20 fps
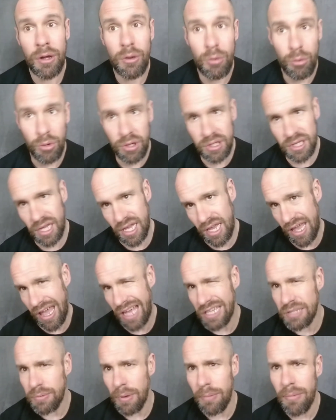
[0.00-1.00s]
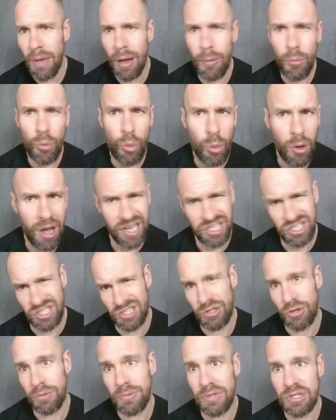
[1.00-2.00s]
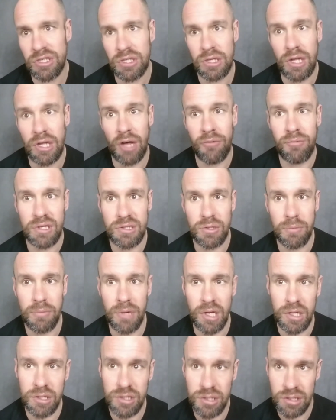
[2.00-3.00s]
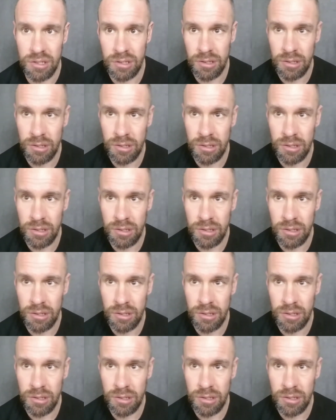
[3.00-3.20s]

One day I asked my mom why she told me she loved me so much.